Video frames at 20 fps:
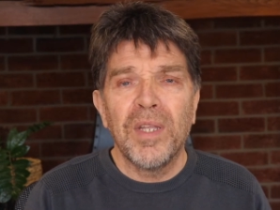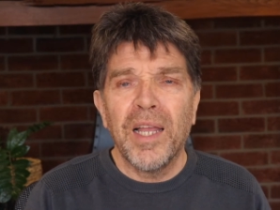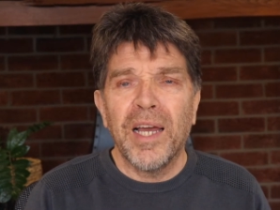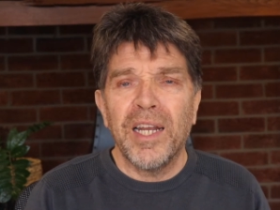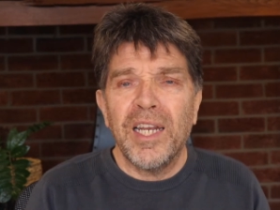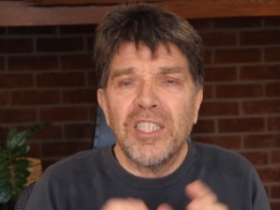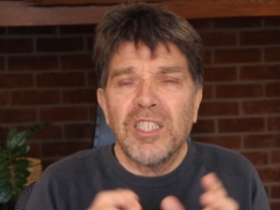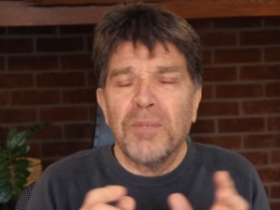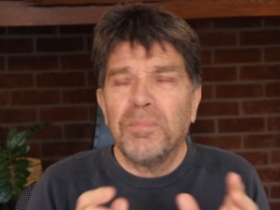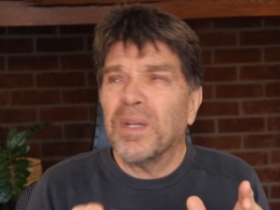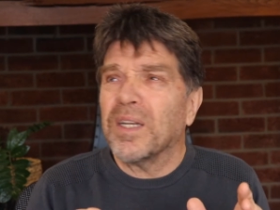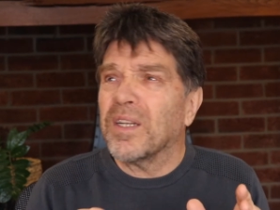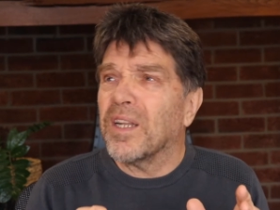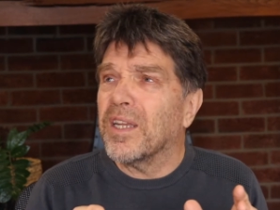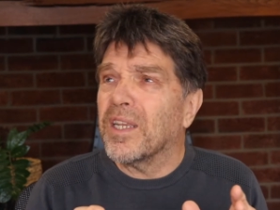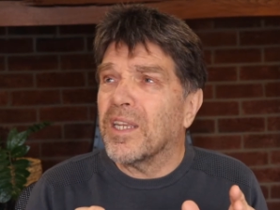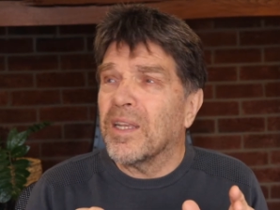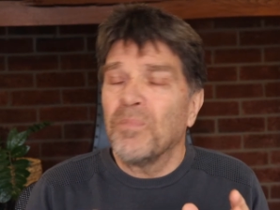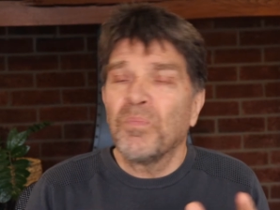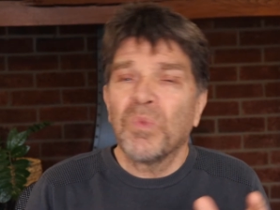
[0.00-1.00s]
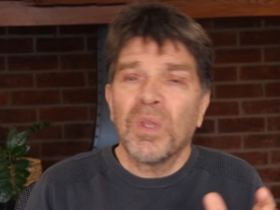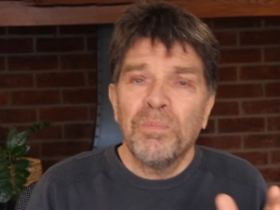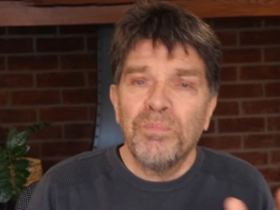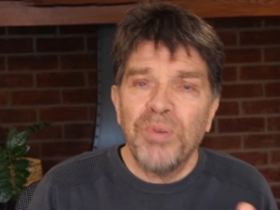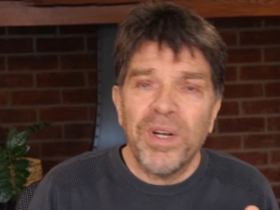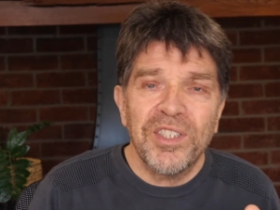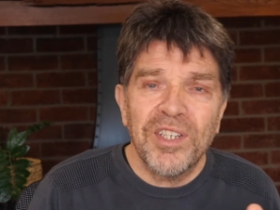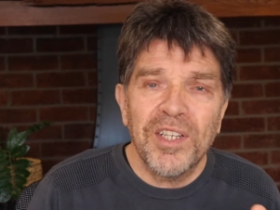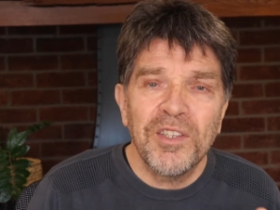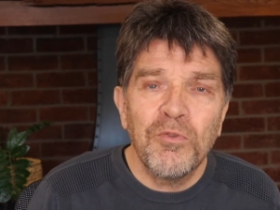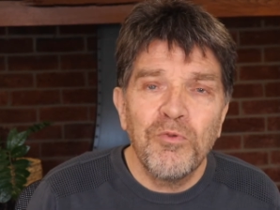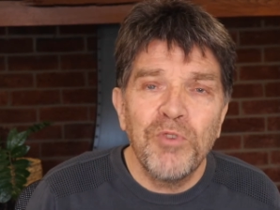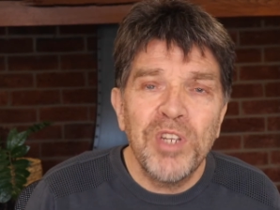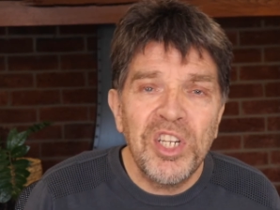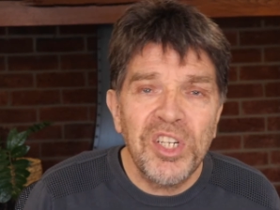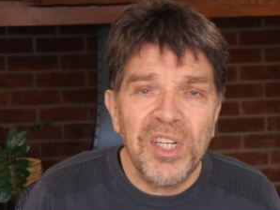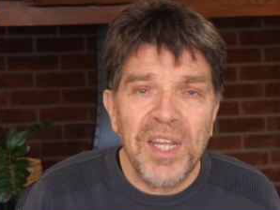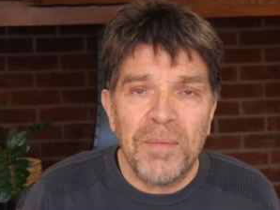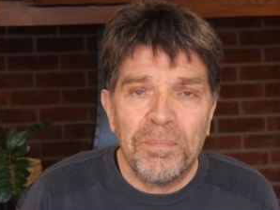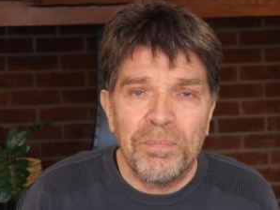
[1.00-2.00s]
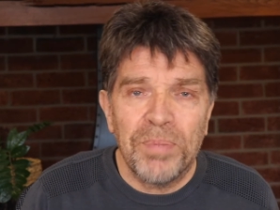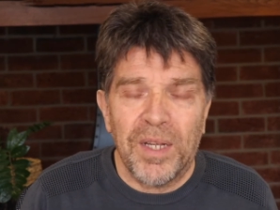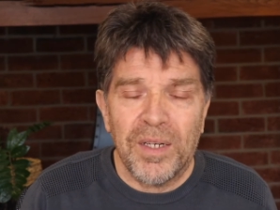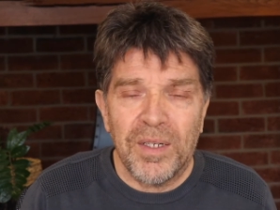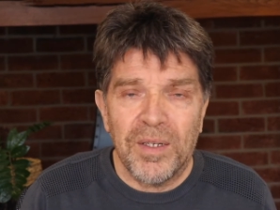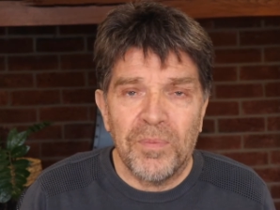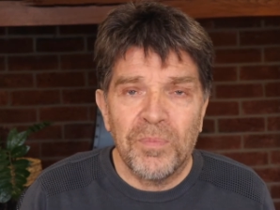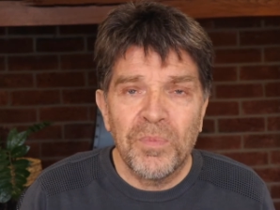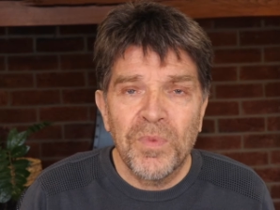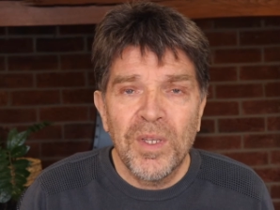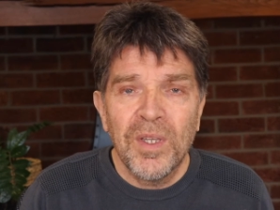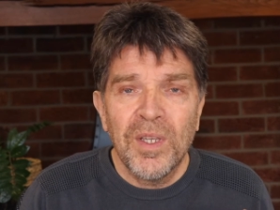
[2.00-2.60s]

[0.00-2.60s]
And it's a bit like pressing the reset button,